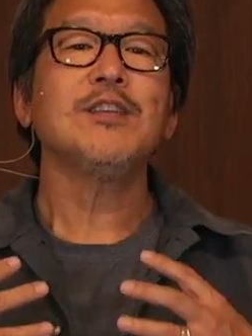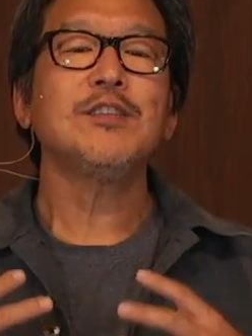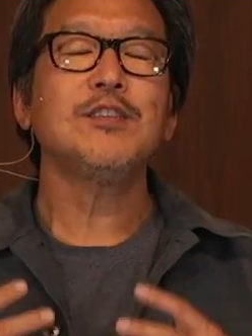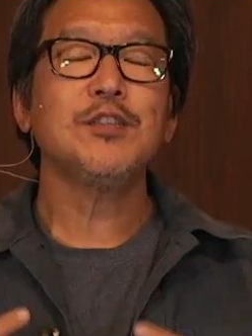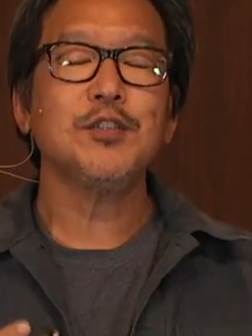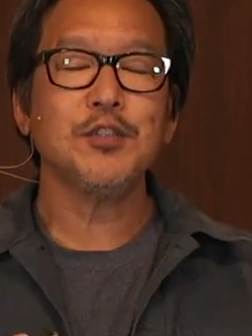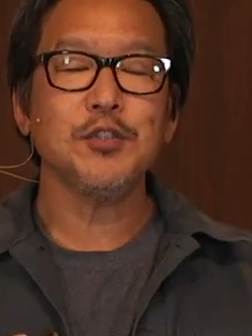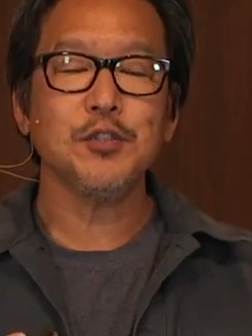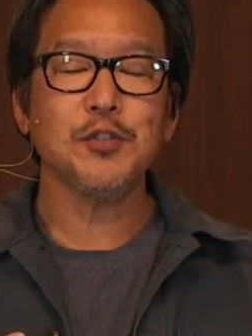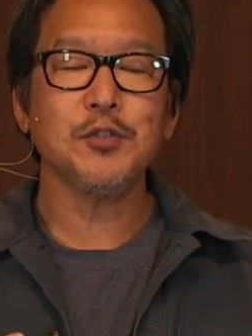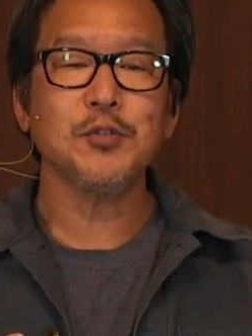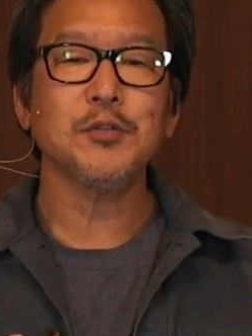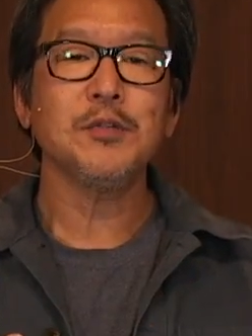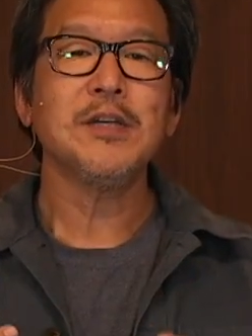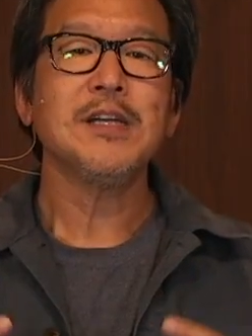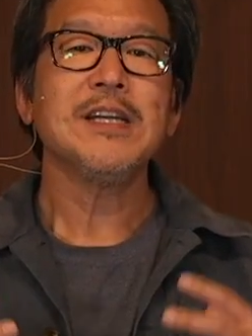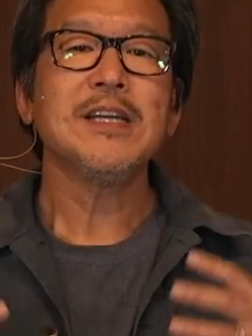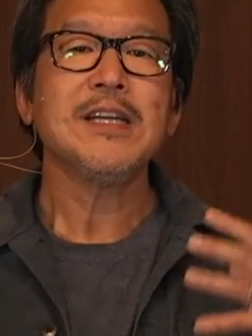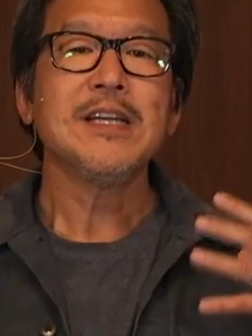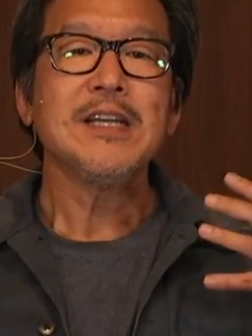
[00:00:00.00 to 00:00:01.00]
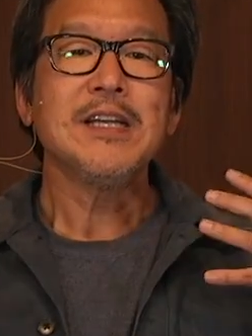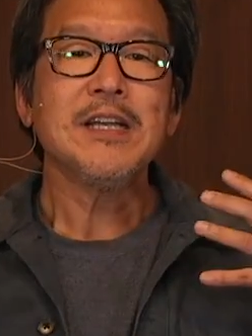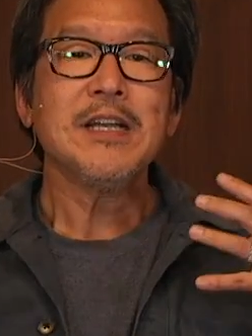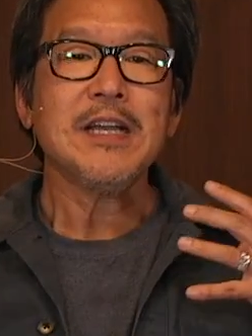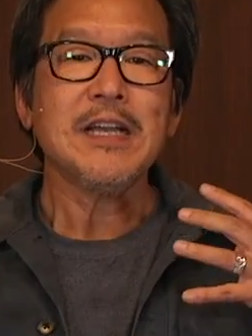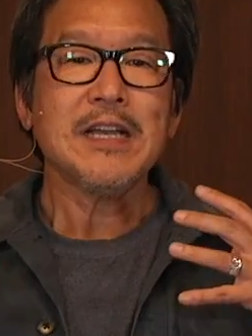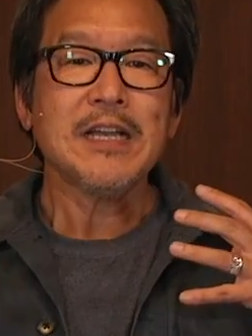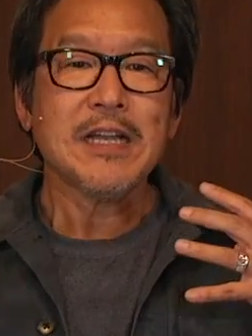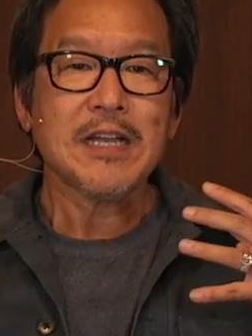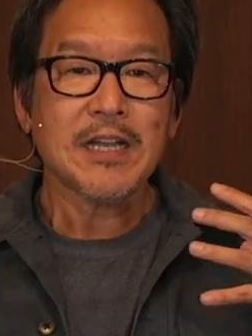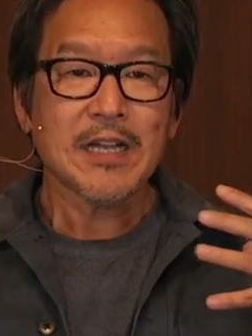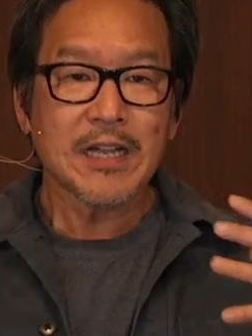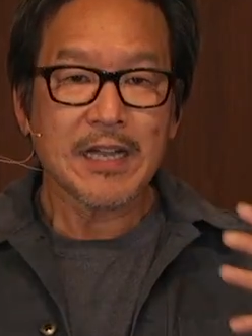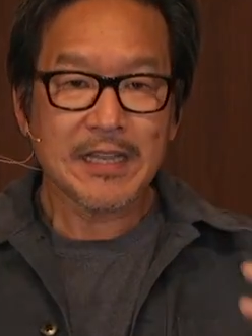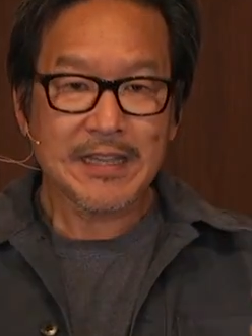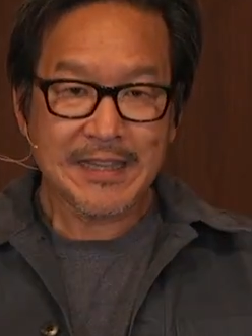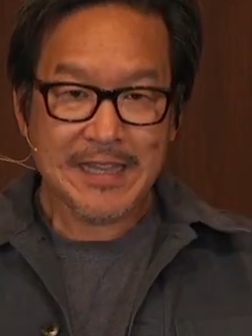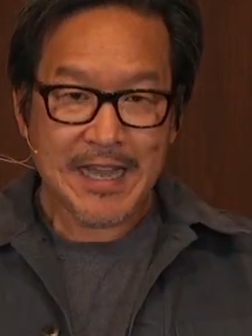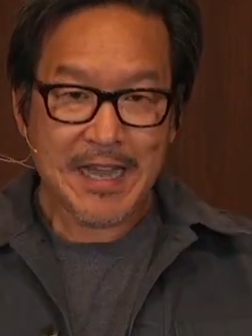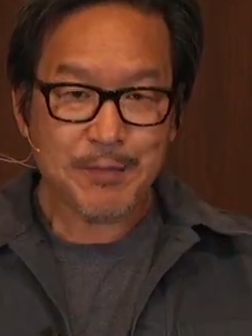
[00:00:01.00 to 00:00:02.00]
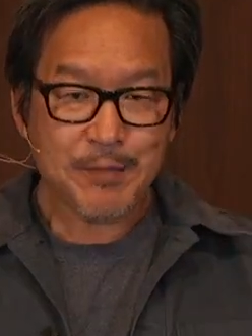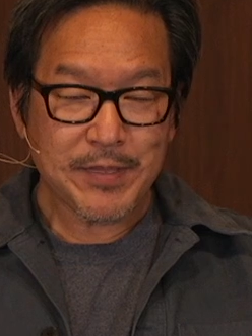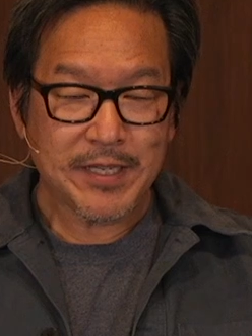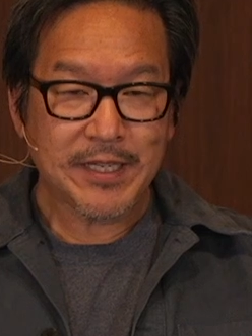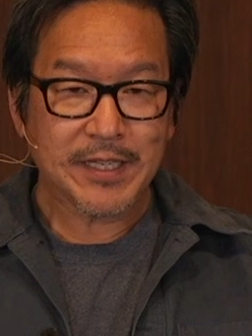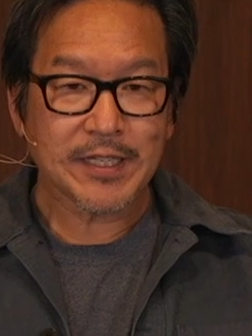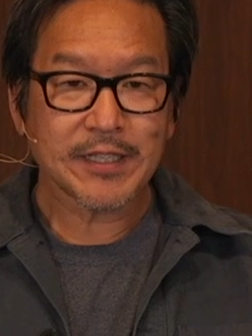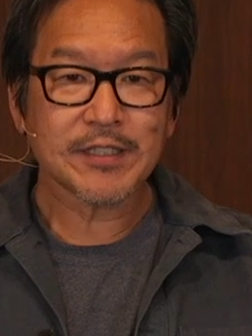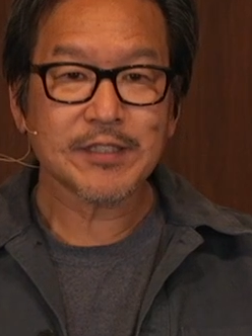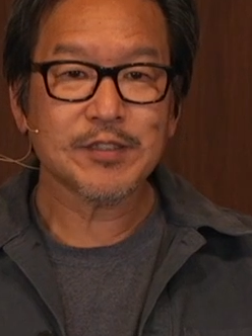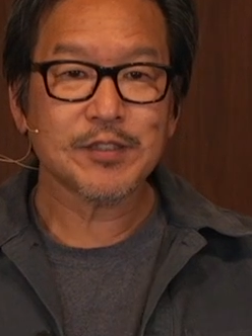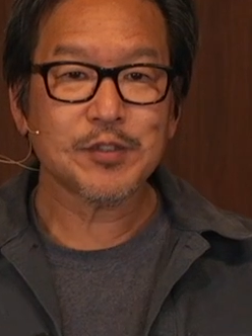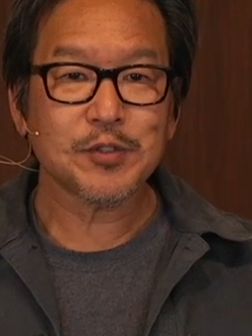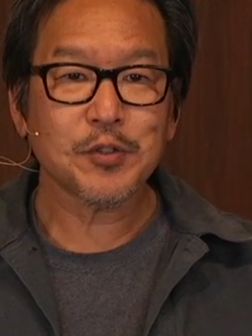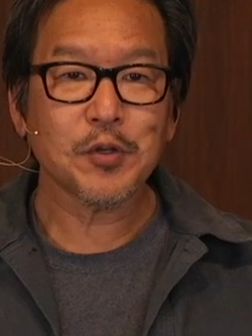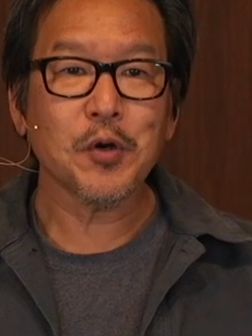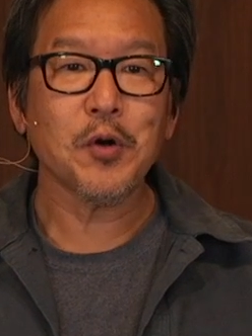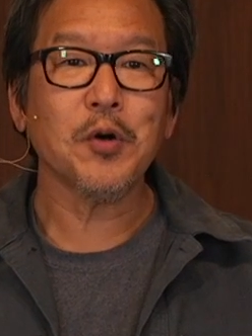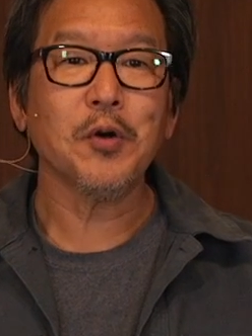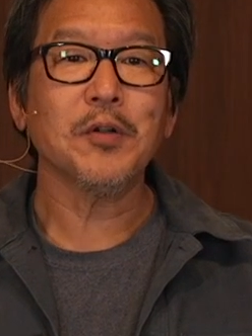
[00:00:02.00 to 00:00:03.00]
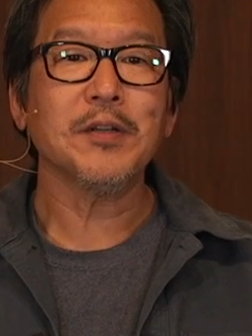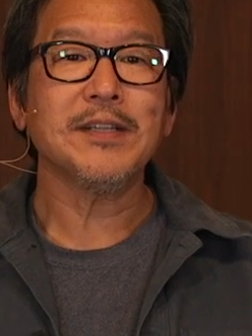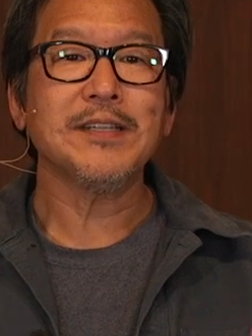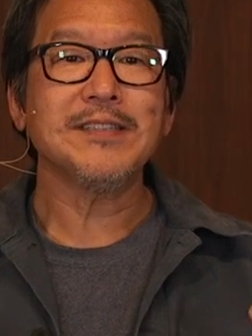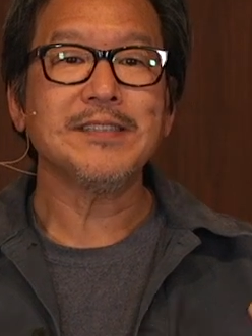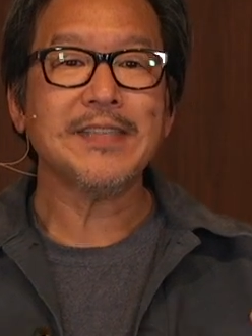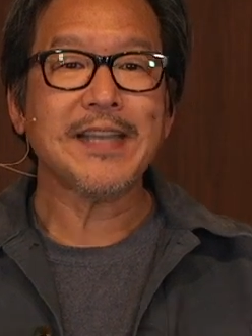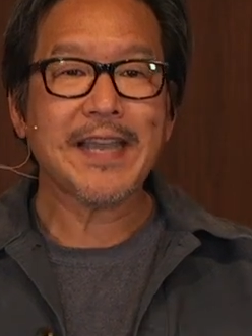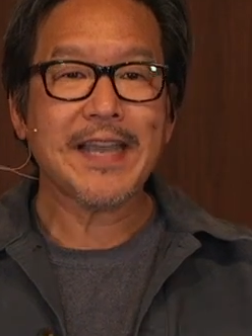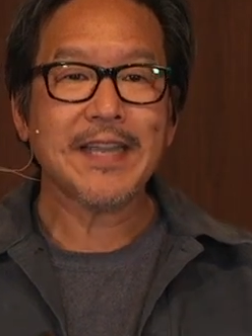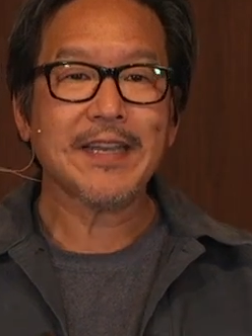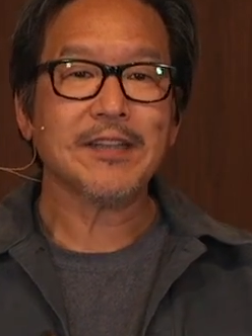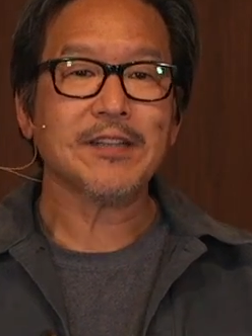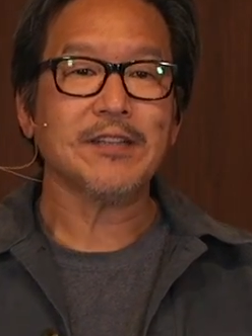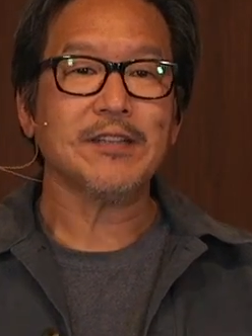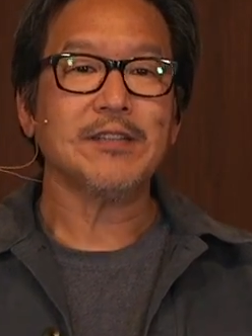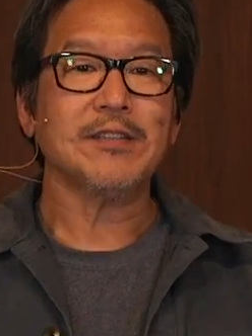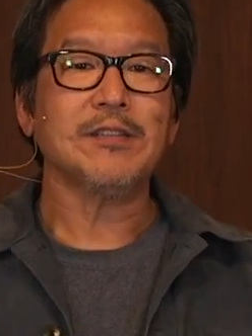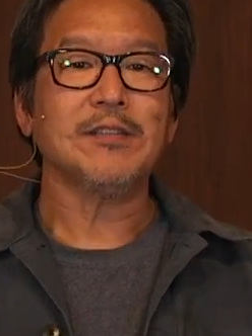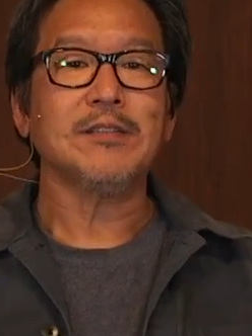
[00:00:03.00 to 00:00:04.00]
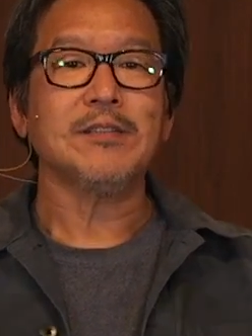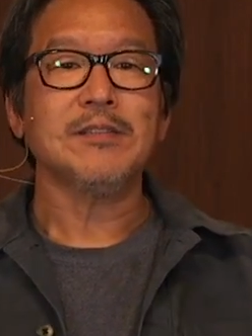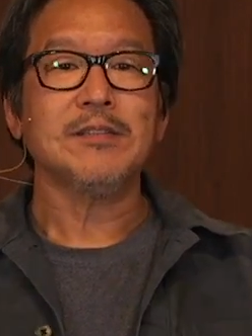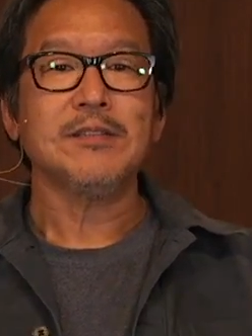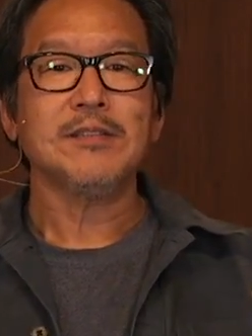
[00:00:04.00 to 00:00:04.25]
to not being in control is anger,